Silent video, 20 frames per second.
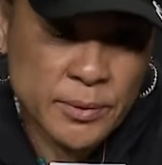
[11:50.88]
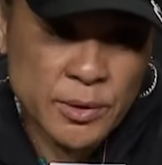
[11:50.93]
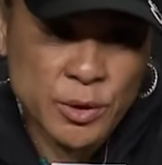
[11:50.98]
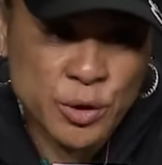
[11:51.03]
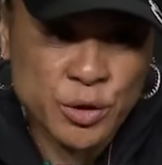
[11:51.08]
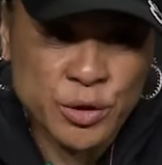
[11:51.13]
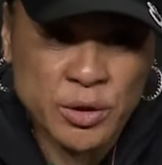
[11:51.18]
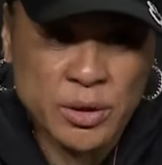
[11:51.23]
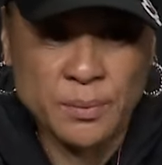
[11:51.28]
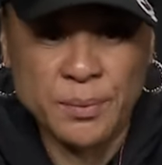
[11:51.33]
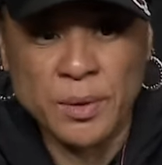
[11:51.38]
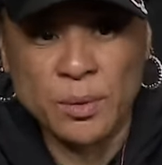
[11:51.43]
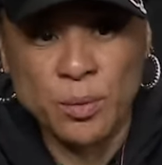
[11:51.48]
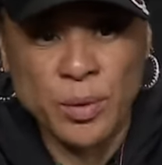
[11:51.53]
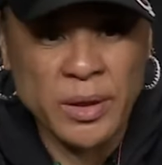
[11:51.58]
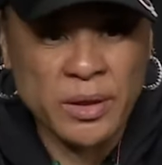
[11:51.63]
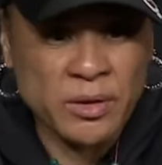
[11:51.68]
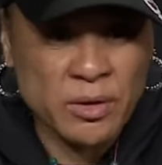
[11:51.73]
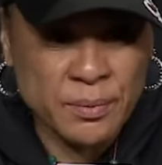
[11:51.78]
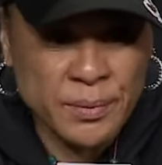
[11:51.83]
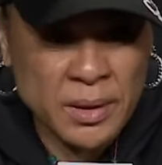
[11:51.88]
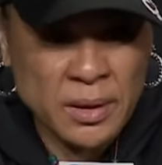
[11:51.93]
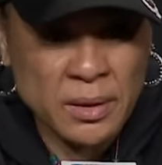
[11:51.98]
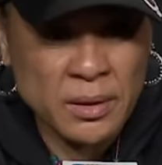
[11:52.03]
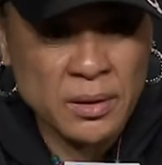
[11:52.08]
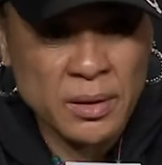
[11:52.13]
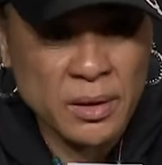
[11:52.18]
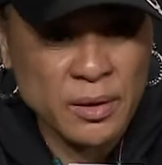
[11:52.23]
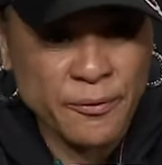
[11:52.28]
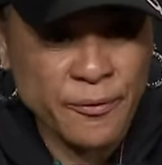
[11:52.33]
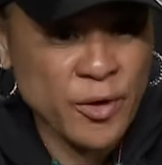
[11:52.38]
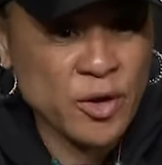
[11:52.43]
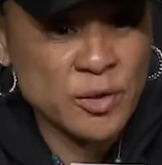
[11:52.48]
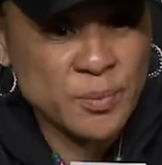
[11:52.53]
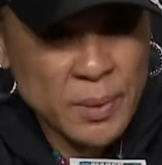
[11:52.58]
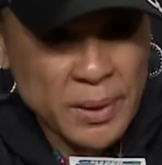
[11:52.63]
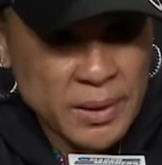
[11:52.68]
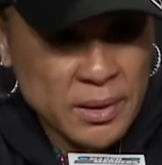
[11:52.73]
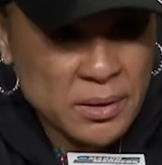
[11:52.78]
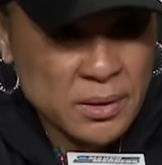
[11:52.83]
shouldn't have been wearing them in the
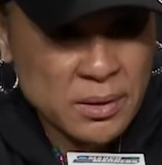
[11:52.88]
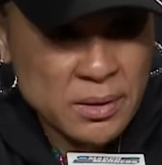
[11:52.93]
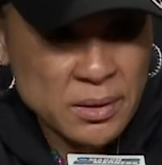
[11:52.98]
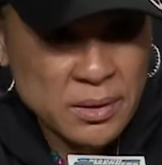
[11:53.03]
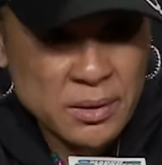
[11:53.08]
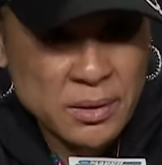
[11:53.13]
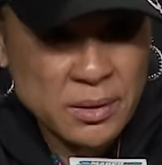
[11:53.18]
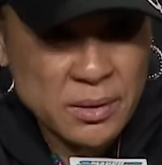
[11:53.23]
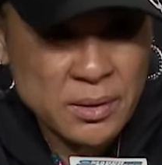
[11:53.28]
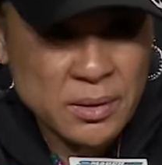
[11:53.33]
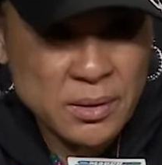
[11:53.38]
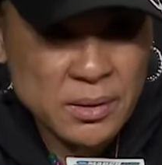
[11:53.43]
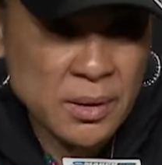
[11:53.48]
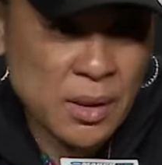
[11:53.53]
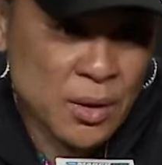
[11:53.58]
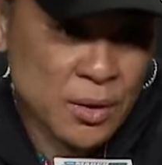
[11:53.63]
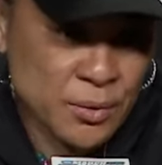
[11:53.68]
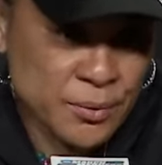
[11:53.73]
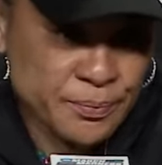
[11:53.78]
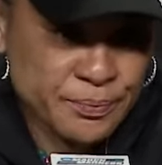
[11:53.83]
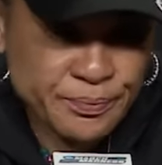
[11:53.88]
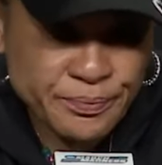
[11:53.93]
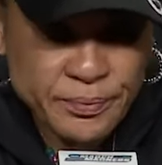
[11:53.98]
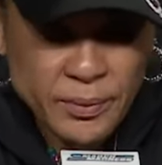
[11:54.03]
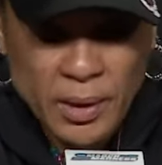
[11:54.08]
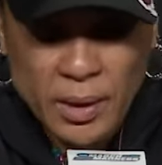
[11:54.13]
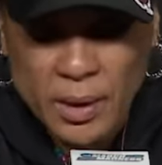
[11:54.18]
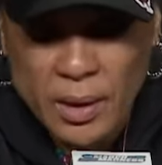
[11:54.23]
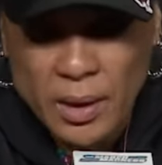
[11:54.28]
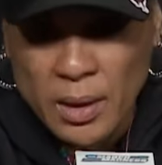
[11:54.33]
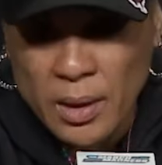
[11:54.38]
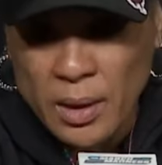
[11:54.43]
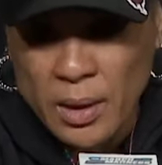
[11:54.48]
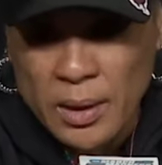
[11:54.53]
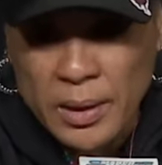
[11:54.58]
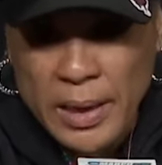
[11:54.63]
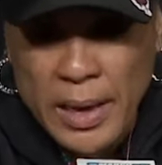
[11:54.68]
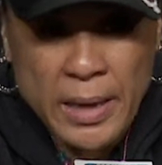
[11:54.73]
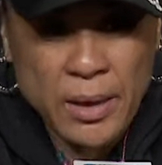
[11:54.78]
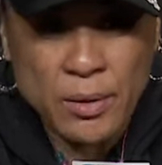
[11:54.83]
first place. So
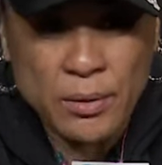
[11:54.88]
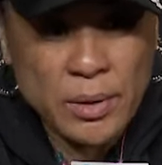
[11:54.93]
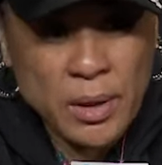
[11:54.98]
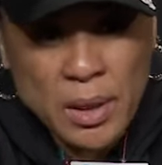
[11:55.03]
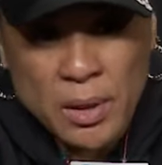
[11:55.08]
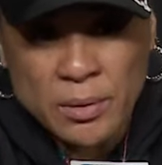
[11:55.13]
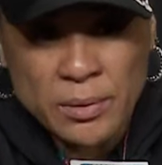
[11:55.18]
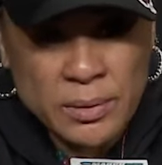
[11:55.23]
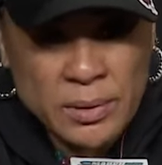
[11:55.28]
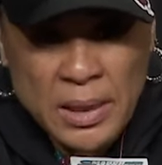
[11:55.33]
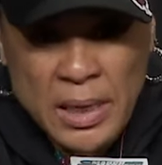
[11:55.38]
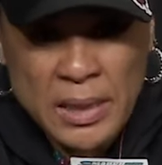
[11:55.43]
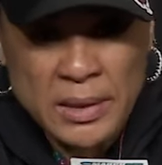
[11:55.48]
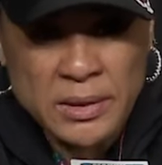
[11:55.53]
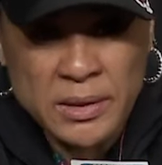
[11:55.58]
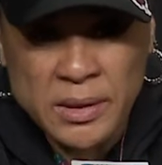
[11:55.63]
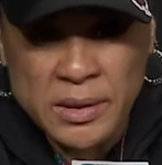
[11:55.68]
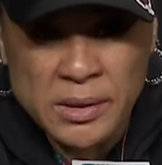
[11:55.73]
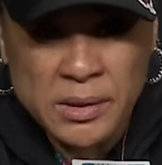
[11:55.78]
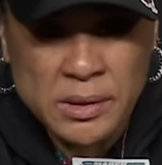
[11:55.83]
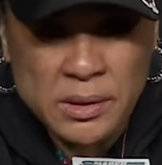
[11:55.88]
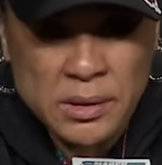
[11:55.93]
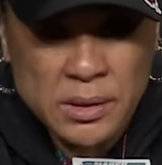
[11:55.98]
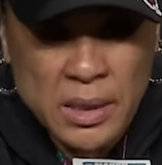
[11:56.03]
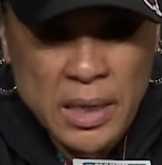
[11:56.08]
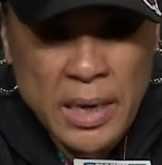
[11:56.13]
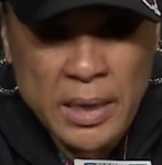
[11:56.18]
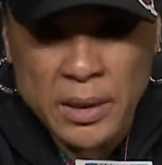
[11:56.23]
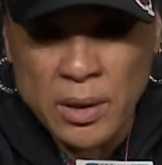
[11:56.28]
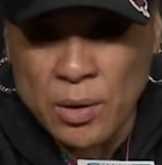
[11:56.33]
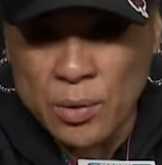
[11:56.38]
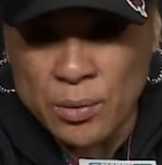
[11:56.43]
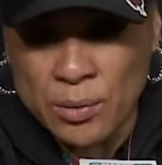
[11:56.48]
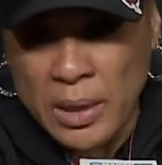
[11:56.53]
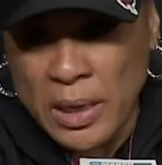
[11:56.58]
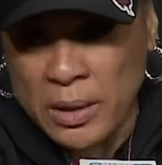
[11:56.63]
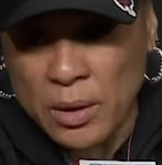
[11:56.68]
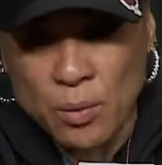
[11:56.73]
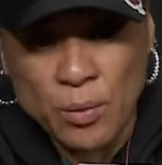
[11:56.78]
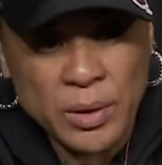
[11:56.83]
I don't know. I
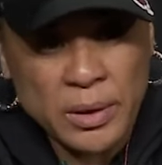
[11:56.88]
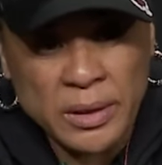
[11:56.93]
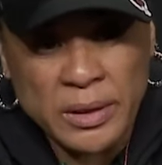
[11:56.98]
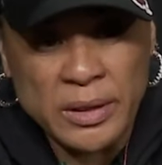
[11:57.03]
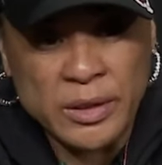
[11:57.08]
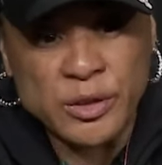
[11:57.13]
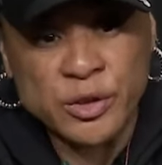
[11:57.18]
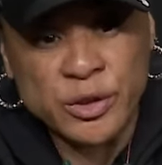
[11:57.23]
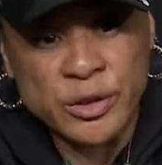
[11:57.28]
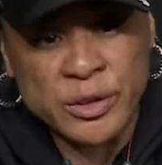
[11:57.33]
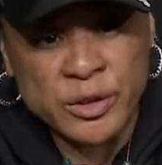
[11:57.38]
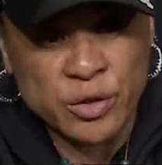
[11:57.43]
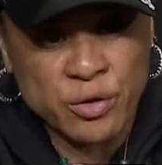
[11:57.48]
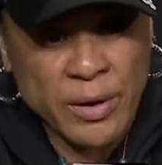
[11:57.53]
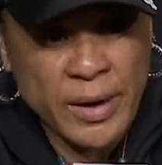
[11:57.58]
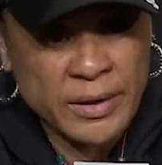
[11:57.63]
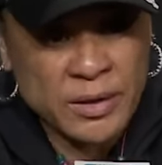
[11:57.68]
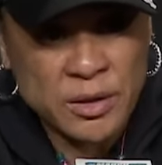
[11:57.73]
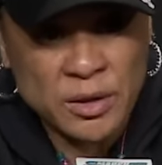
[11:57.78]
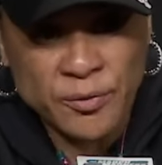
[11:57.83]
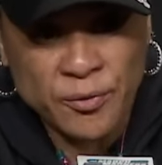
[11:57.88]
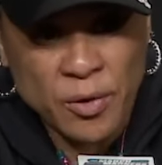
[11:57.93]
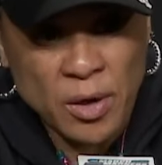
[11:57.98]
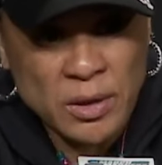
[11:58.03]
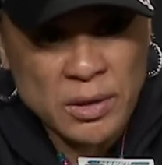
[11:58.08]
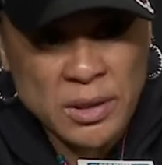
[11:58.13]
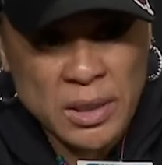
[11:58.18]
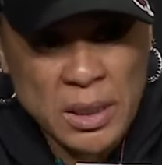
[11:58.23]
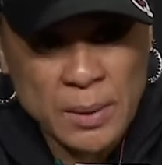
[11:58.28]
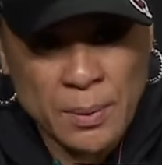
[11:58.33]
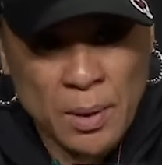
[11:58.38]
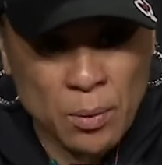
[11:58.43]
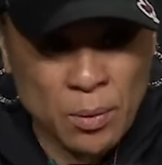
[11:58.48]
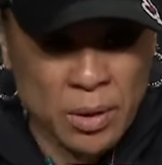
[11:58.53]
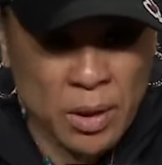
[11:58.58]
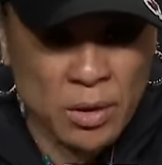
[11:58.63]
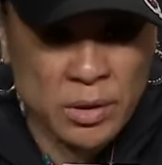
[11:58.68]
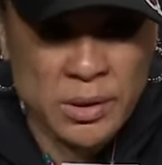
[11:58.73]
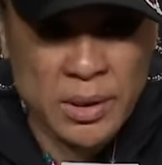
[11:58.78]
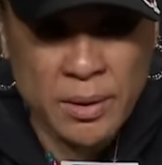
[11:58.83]
don't want any distractions for our team. I
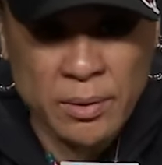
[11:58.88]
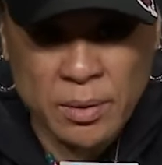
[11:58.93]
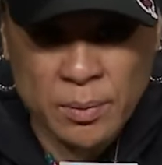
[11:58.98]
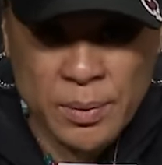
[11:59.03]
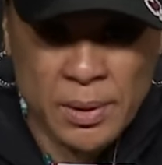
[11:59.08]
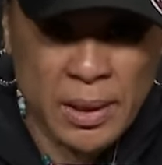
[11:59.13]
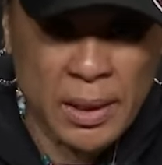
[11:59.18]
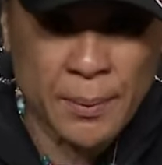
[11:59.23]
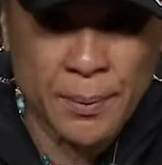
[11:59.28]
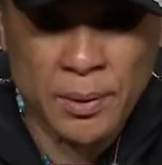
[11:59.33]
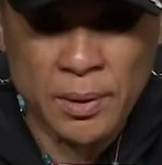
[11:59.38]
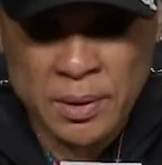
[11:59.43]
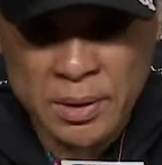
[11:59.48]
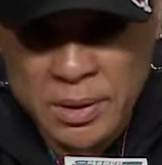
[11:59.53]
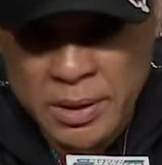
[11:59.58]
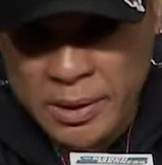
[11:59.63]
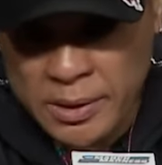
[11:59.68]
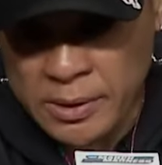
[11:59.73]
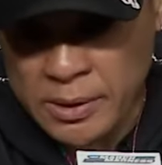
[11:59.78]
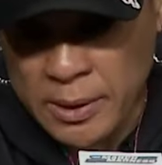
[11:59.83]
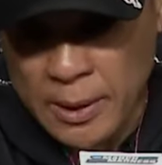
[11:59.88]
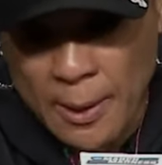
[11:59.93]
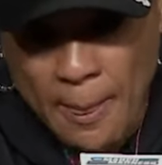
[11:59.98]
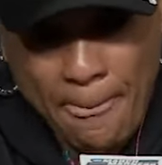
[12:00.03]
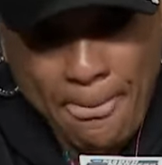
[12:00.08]
want our team to be able to just